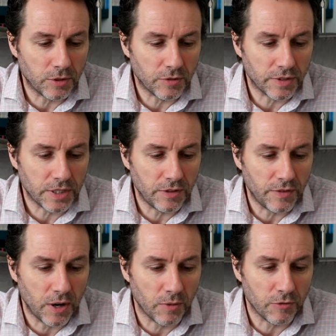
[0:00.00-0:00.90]
to receive
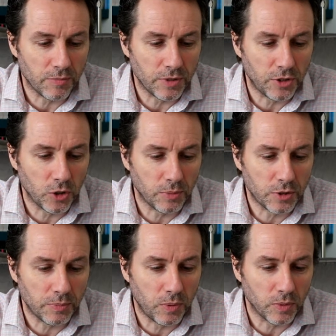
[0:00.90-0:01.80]
help from the job
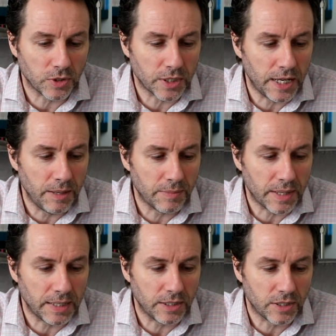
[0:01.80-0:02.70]
support scheme
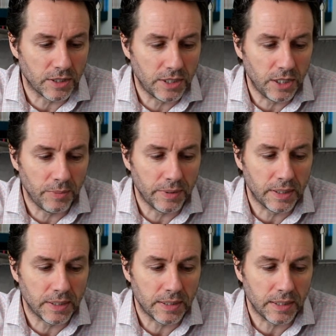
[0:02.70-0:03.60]
that is continuing
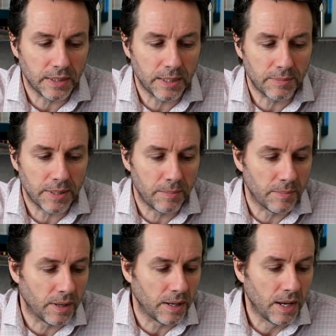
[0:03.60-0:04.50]
until
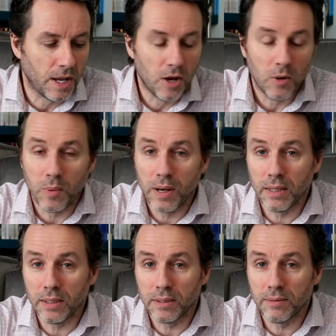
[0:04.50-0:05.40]
September.
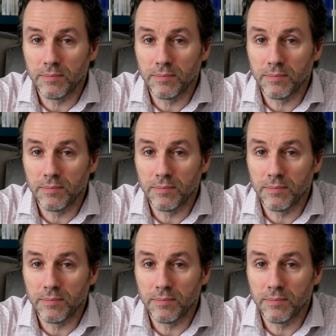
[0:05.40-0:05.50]
Well,